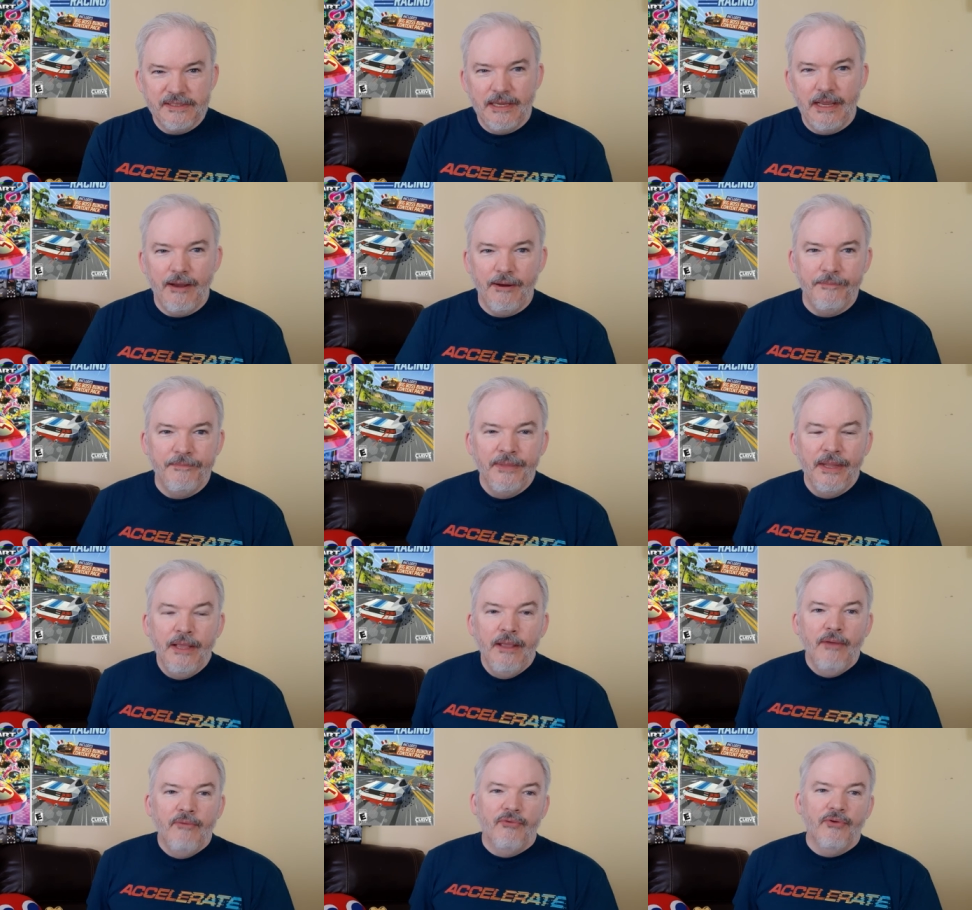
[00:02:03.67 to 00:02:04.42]
Now,
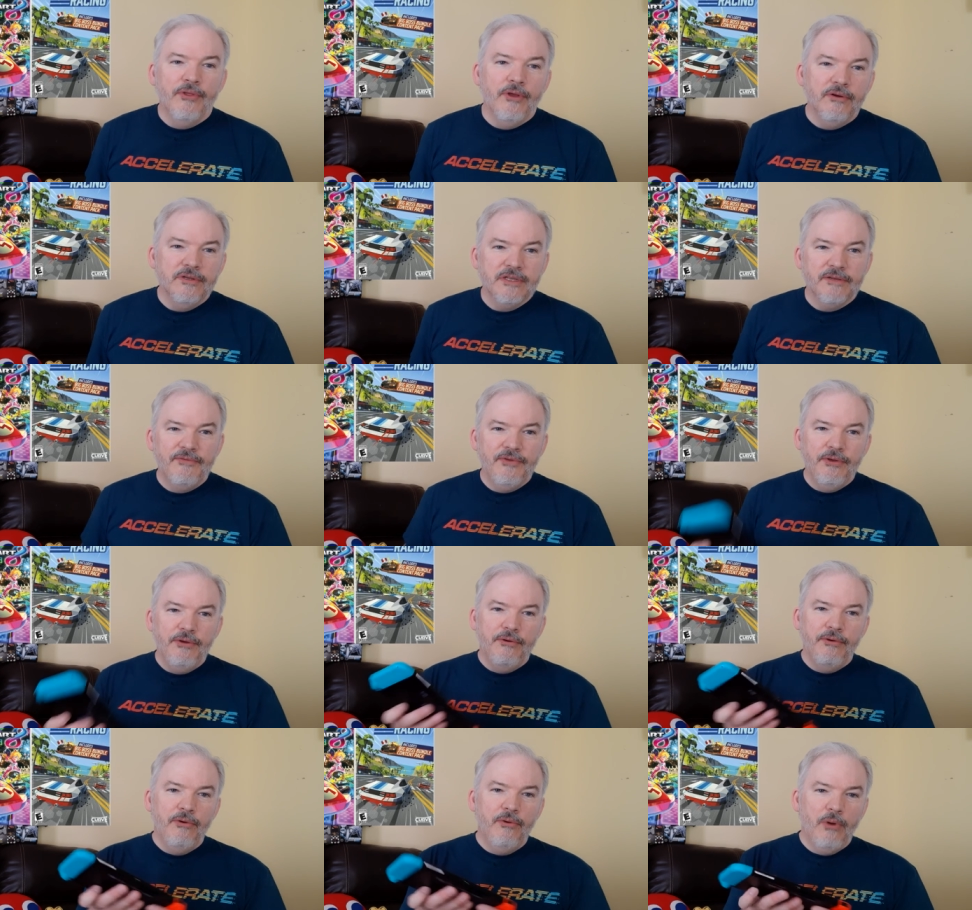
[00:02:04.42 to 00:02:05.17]
for those of
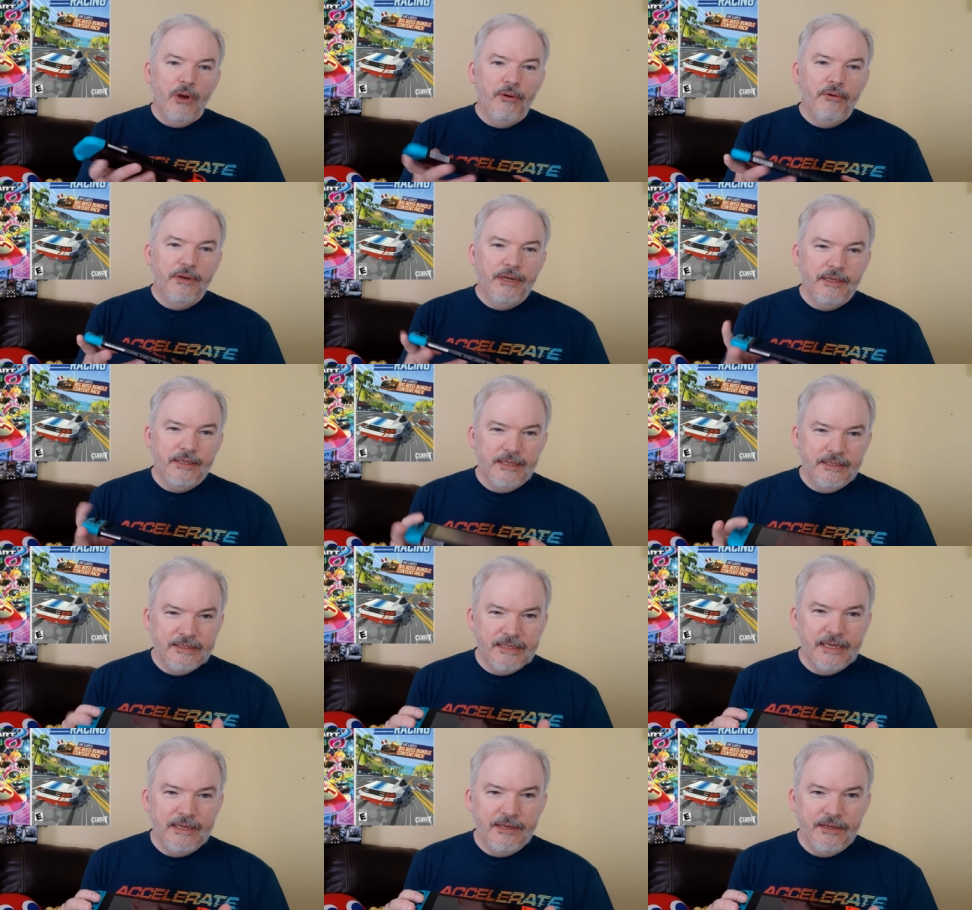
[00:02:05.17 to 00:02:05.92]
you who own a
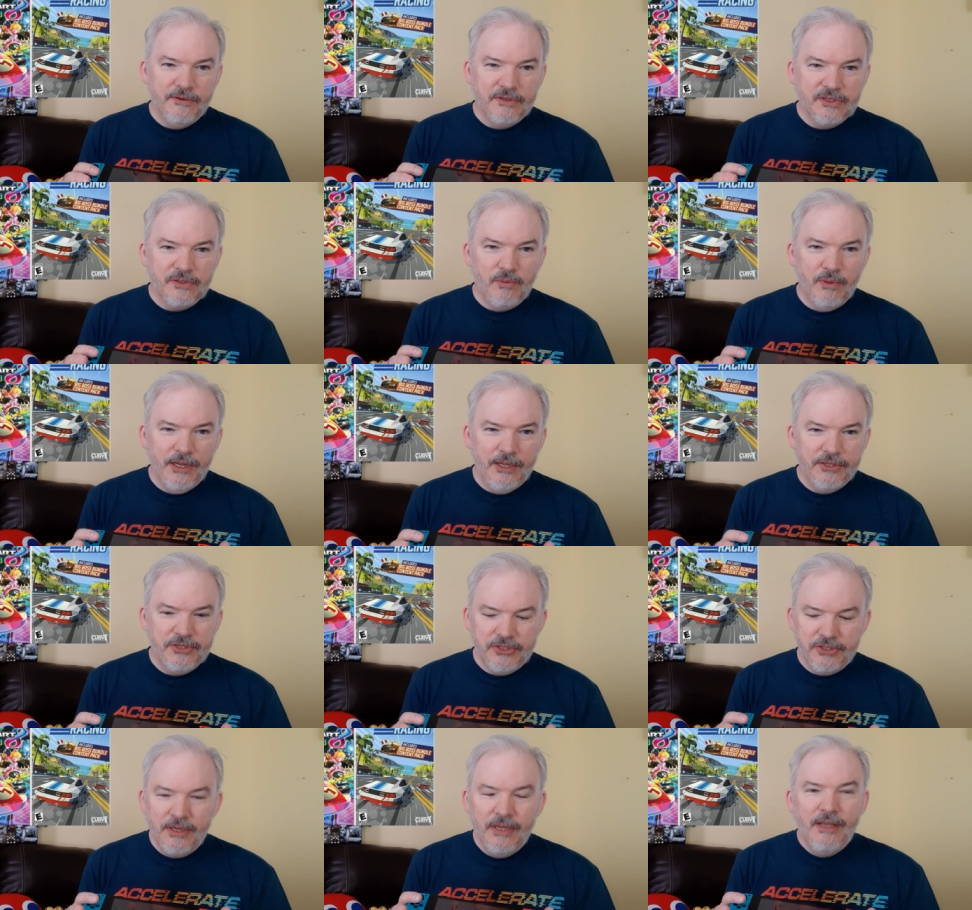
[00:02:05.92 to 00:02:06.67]
Nintendo
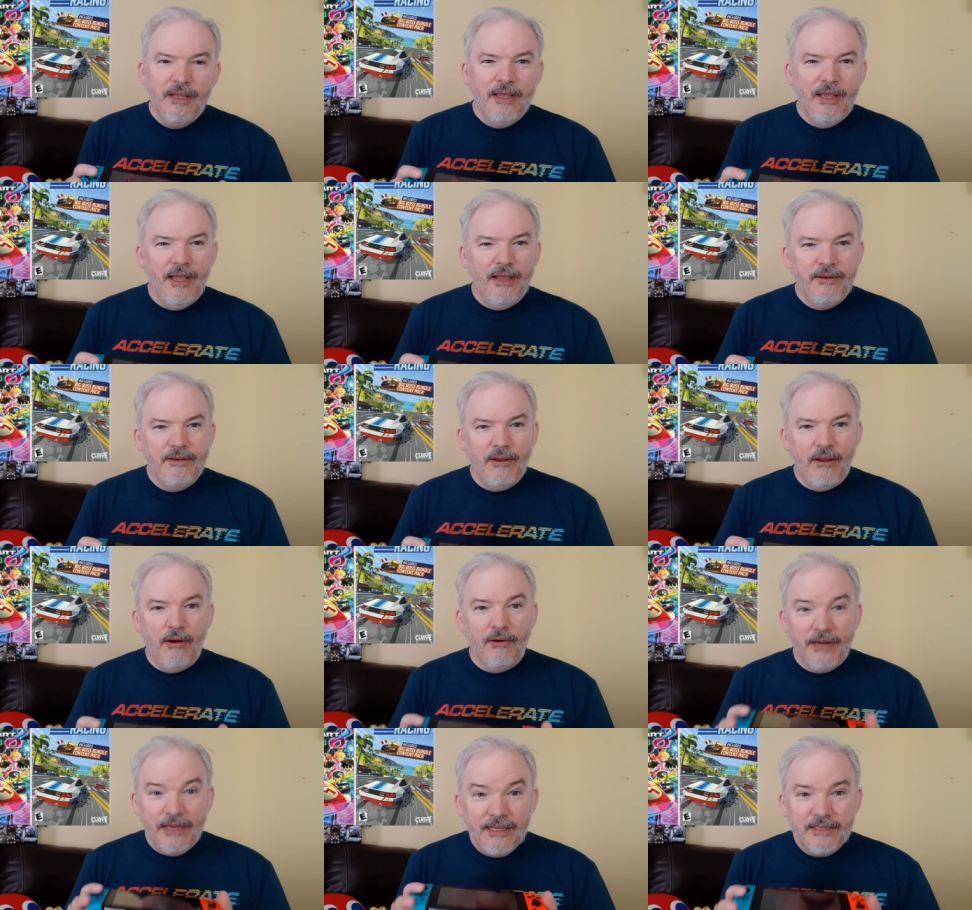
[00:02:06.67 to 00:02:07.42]
Switch, and
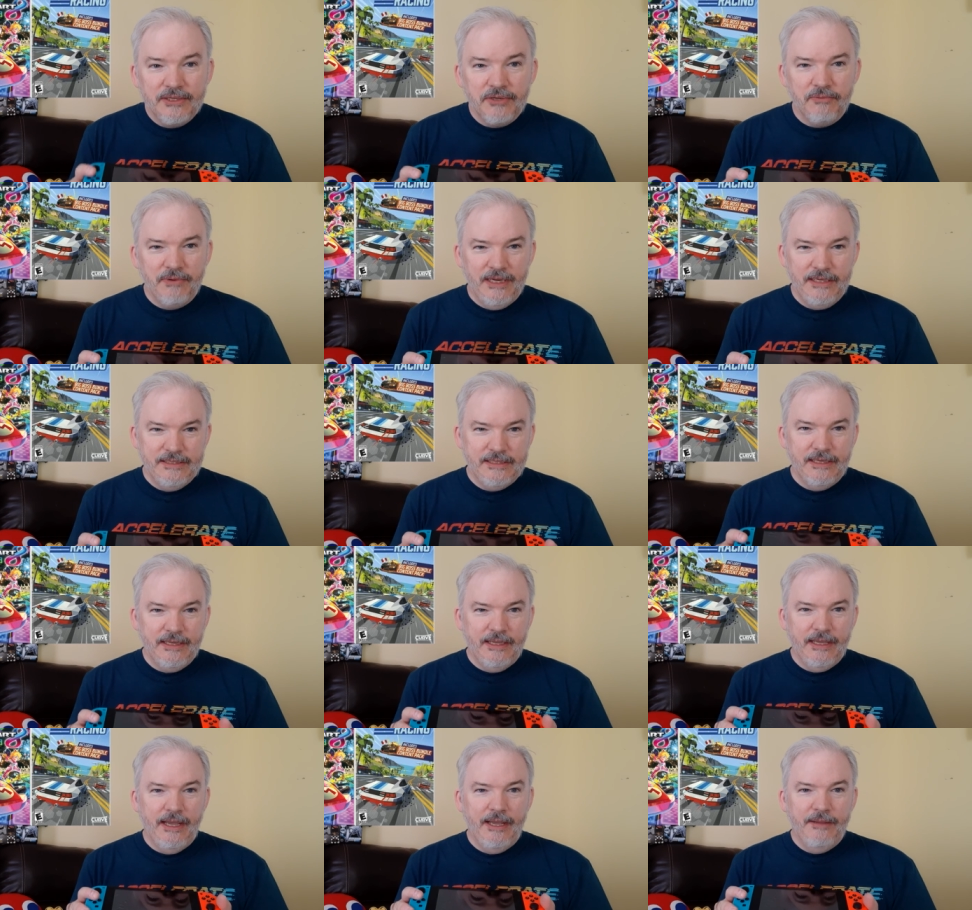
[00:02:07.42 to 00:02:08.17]
are into
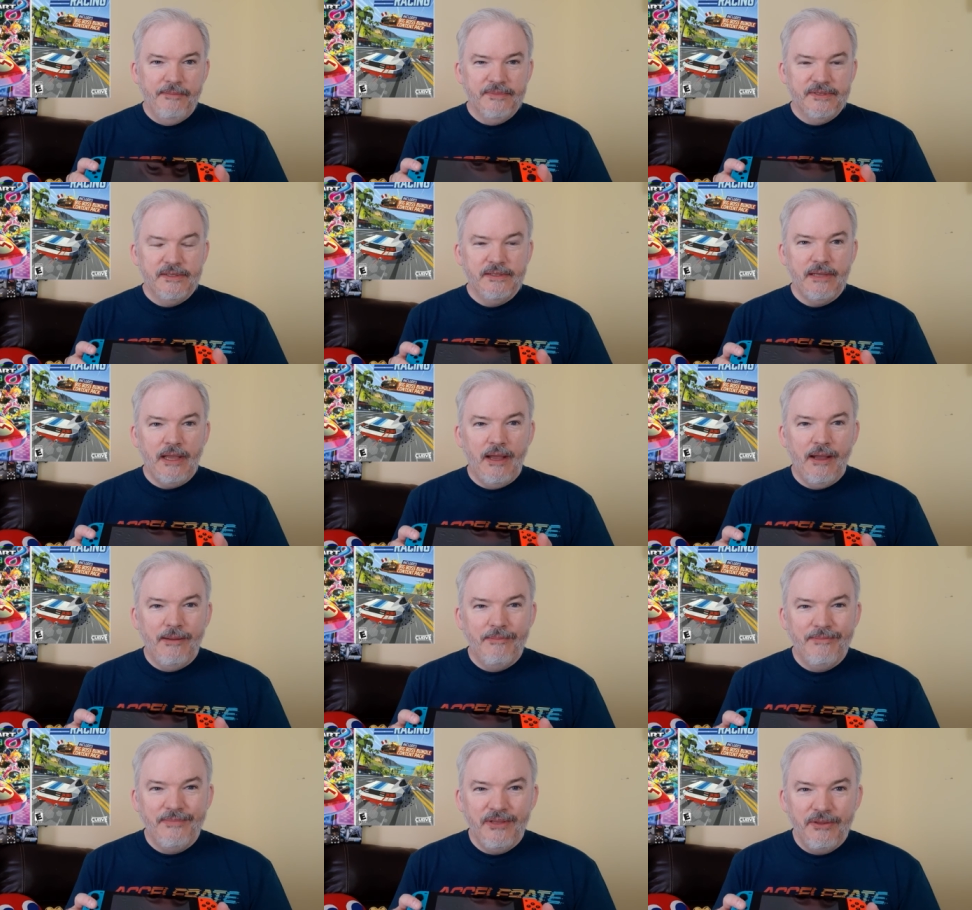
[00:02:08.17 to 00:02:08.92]
racing games,
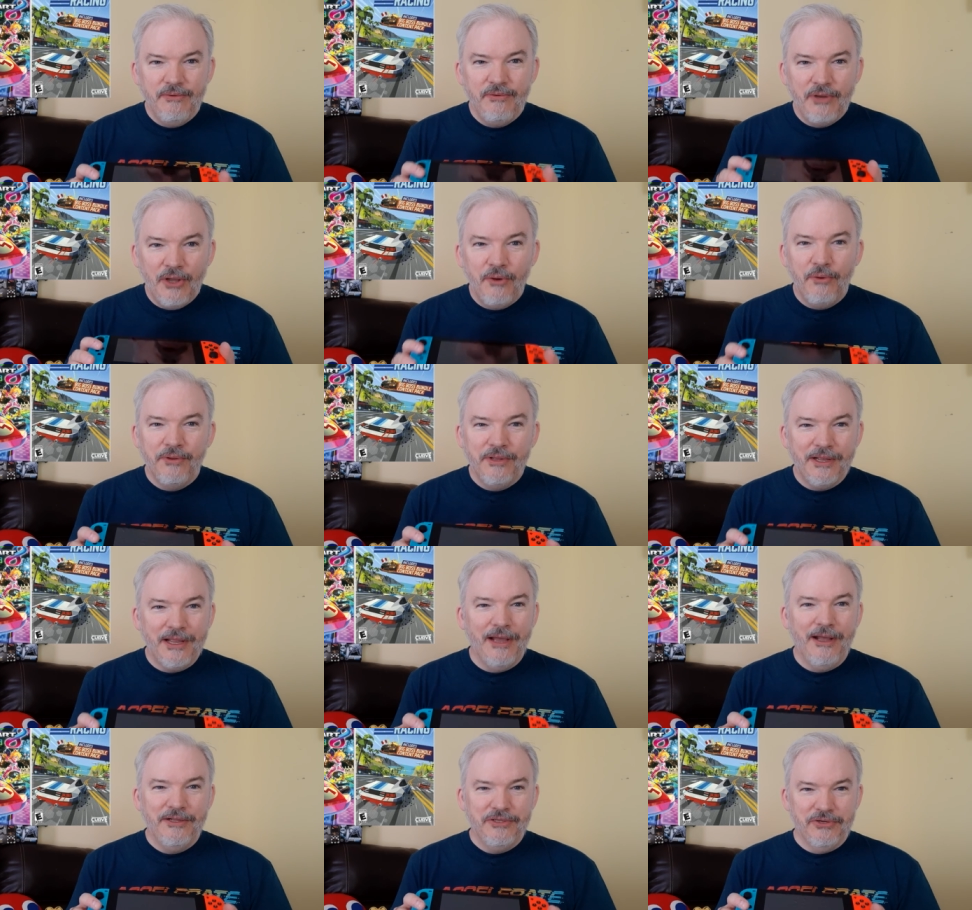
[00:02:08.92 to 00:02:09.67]
um, you know the
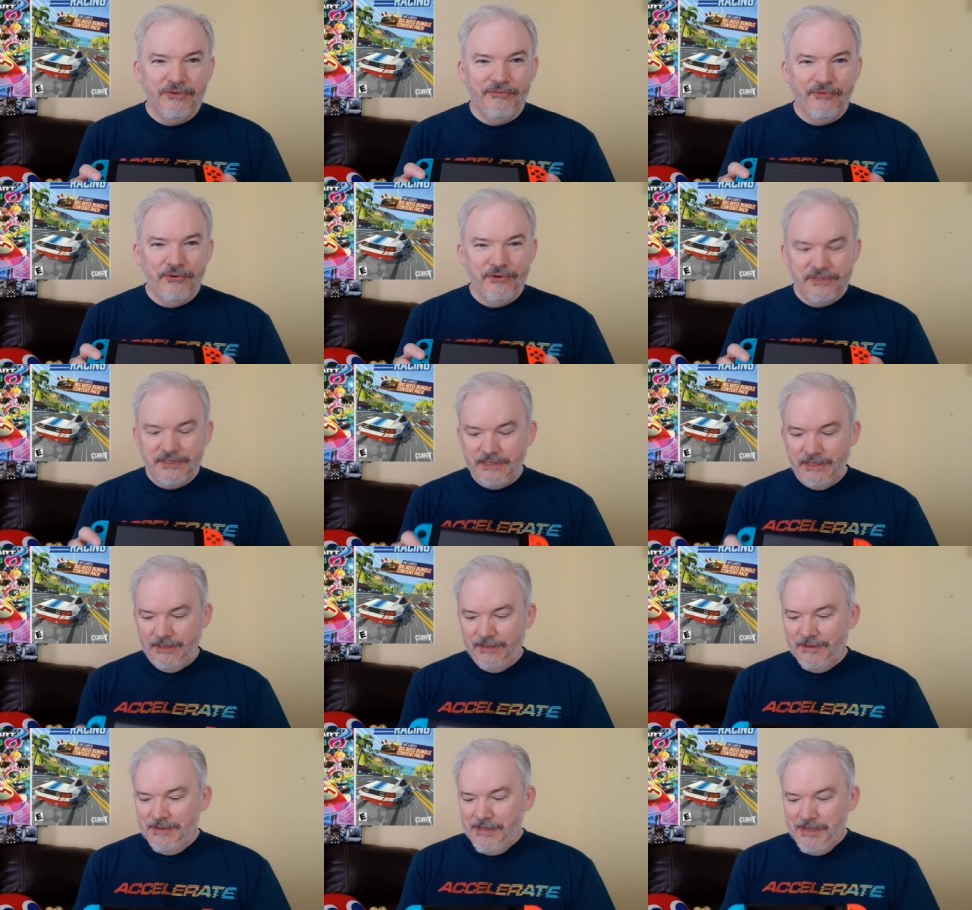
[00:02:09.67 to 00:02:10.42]

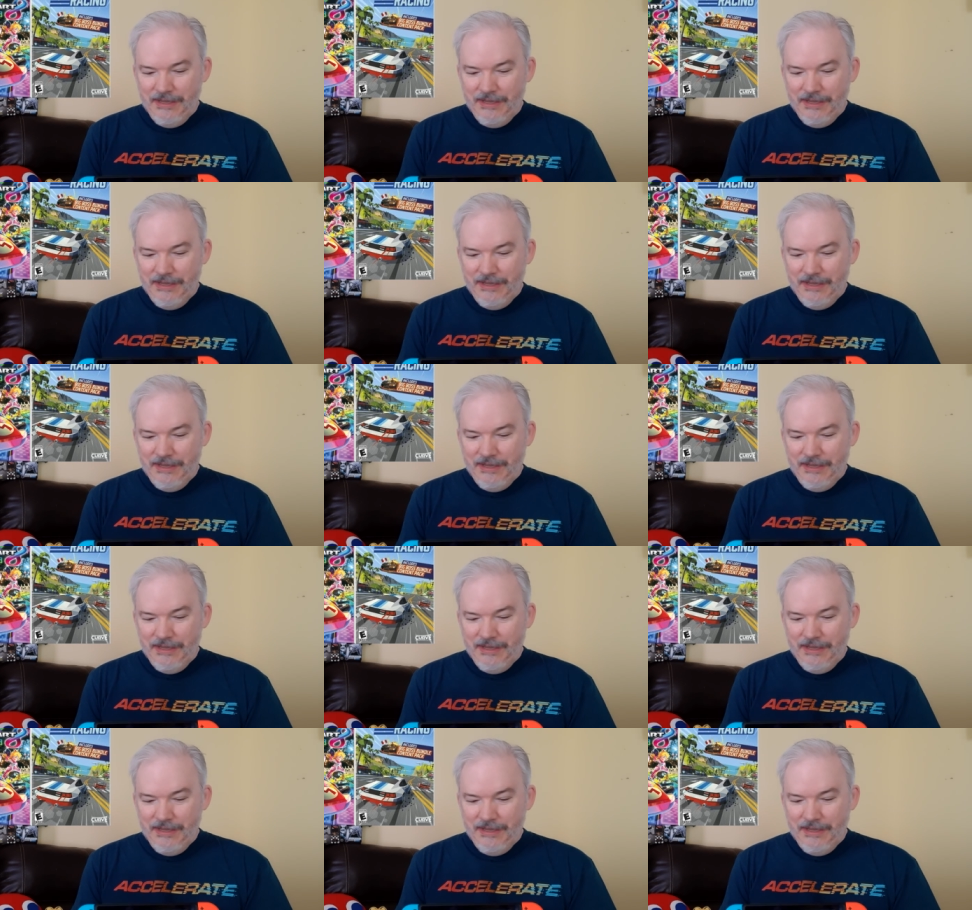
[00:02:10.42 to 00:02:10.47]
controversy.